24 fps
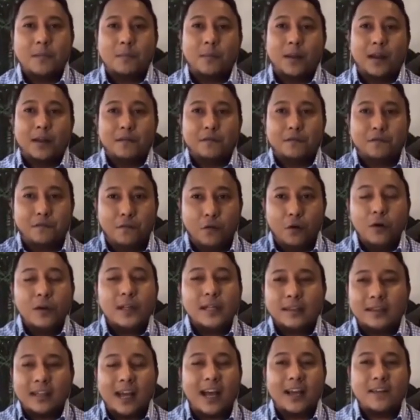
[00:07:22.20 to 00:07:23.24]
But for
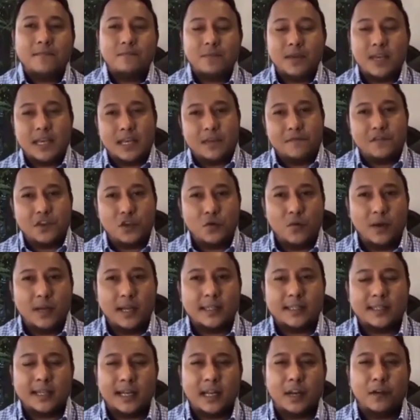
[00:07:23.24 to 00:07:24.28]
the time being, if you want
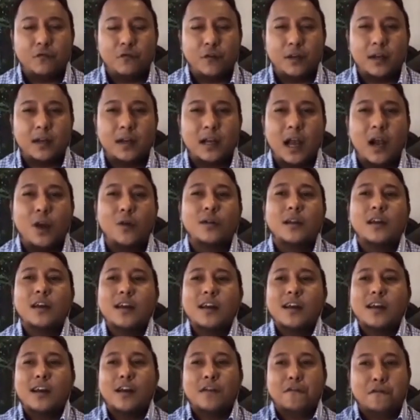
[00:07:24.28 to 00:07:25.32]
to sign up for an account,
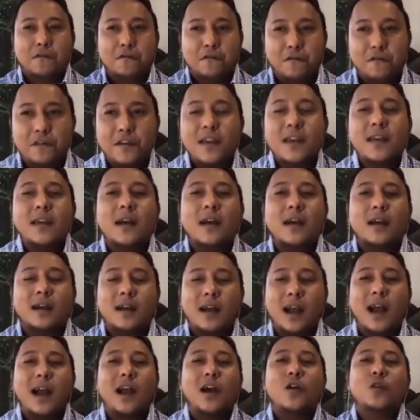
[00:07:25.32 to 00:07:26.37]
a free
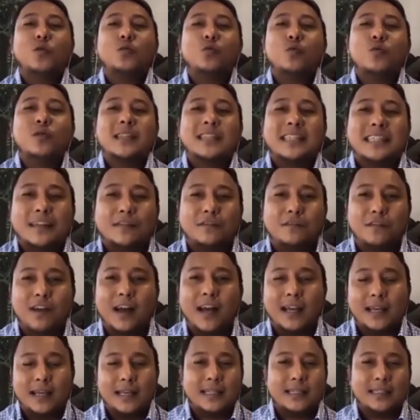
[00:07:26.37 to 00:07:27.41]
account would
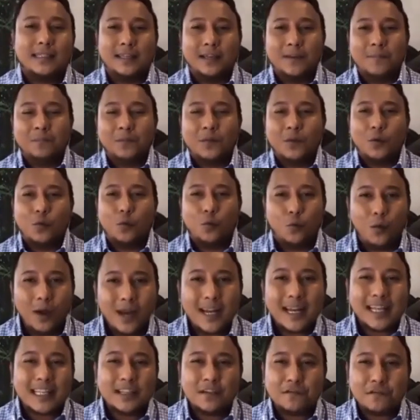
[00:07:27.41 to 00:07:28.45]
suffice.
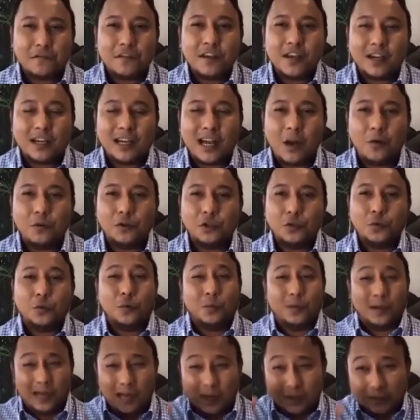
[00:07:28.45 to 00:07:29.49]
What does a free account
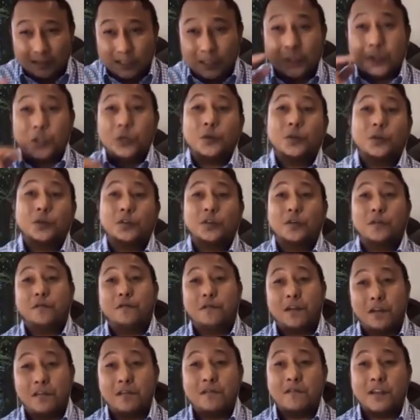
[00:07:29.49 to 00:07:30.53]
do? I'll tell you also
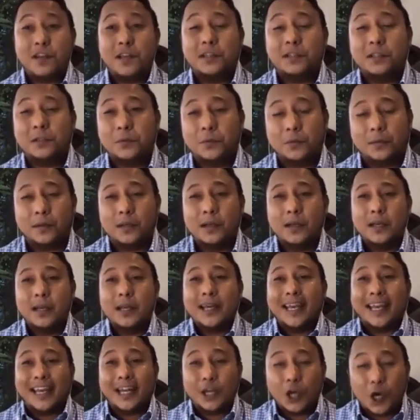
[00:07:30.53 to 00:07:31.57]
very, very soon.
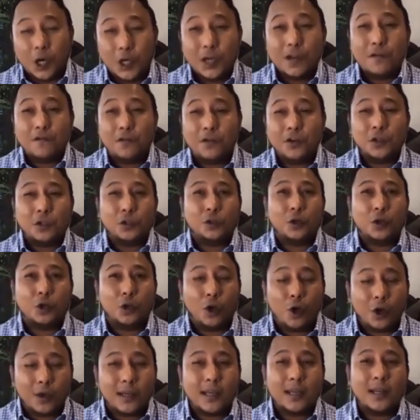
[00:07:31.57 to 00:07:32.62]
In order for you to
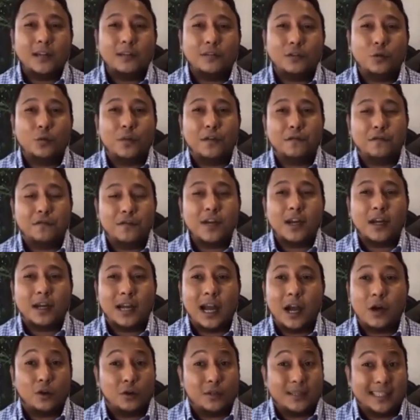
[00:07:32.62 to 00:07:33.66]
log in to a free
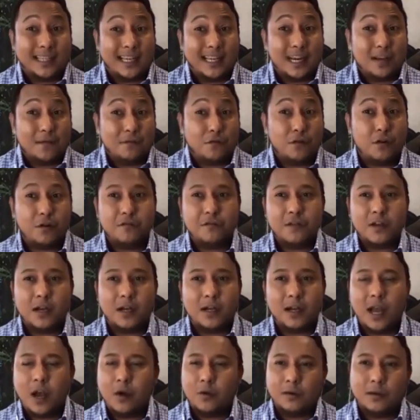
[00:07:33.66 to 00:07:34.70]
account or sign up for a free
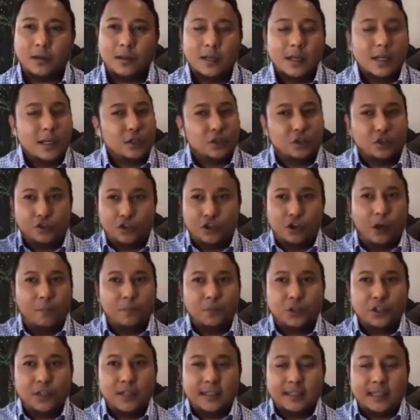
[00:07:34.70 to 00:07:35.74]
account, 3
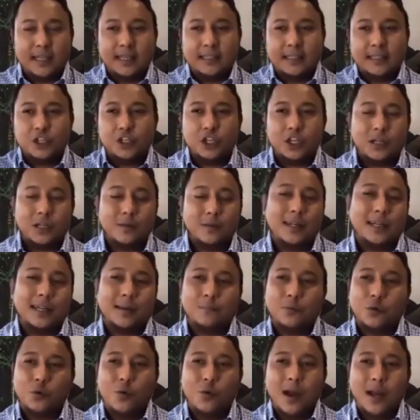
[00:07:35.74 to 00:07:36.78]
options, ladies and gentlemen.
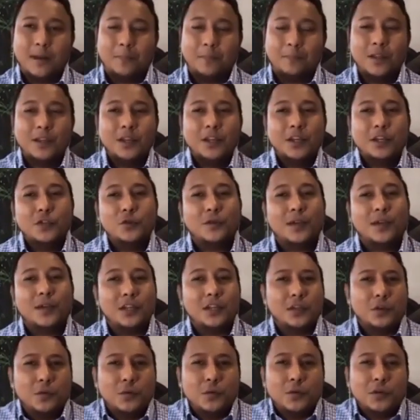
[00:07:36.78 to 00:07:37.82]
Number 1, you can
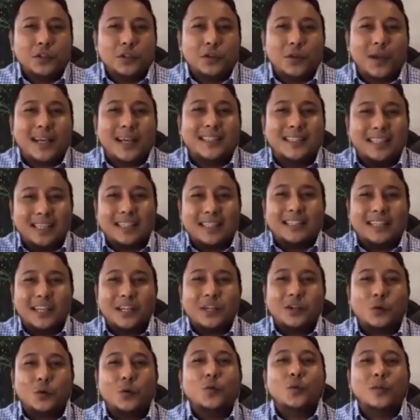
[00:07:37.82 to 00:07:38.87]
use your
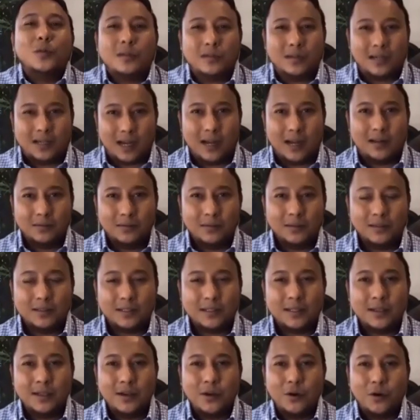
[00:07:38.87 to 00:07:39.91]
existing Google
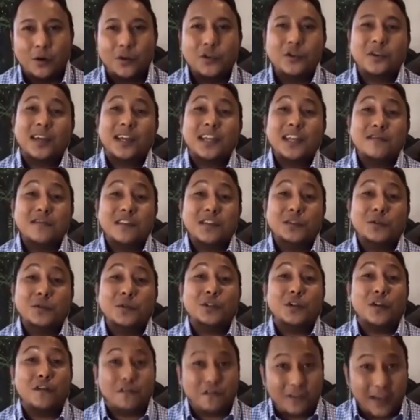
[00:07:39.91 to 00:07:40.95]
accounts, or you can even use
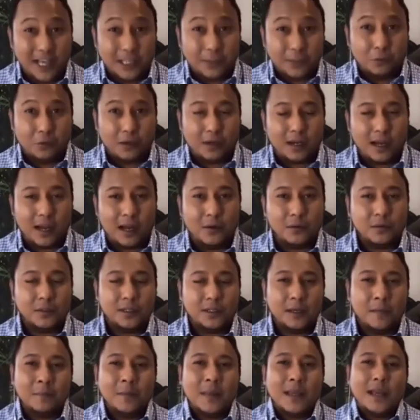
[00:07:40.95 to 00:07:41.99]
your Facebook accounts.